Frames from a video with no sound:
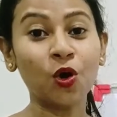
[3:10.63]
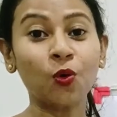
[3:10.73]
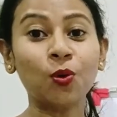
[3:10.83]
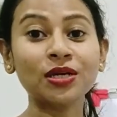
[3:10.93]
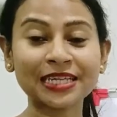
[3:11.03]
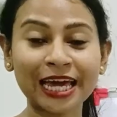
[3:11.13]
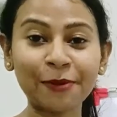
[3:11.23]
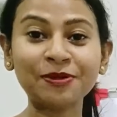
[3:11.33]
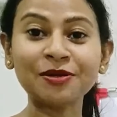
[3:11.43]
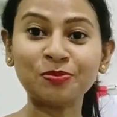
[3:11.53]
was
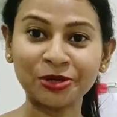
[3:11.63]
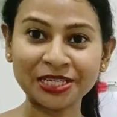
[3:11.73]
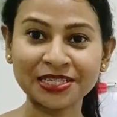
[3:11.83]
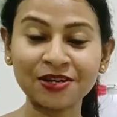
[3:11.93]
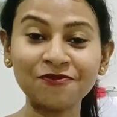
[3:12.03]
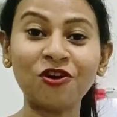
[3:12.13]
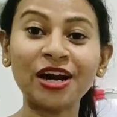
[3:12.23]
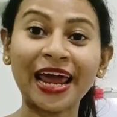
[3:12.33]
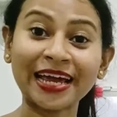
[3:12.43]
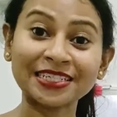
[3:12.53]
kept in prison for
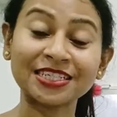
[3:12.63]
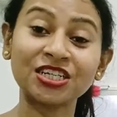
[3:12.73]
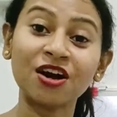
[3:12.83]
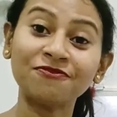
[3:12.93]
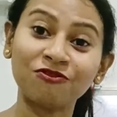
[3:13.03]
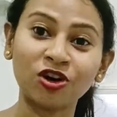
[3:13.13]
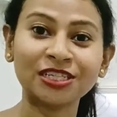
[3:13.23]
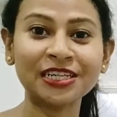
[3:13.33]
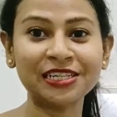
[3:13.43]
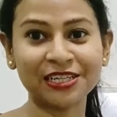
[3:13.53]
extra
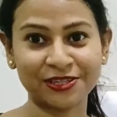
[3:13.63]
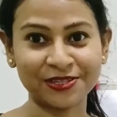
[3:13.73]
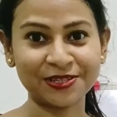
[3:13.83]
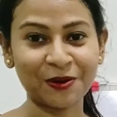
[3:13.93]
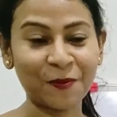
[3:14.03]
14 years.